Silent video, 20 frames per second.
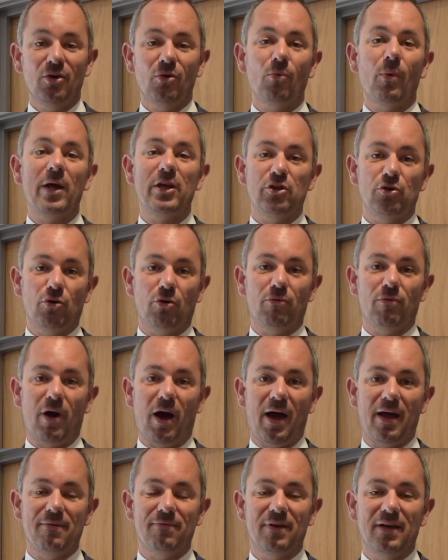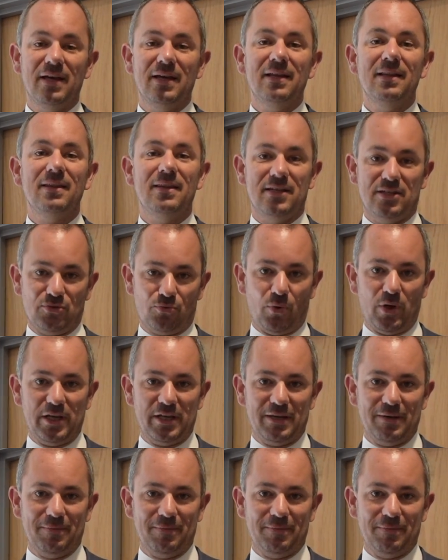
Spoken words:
when you arrive this week.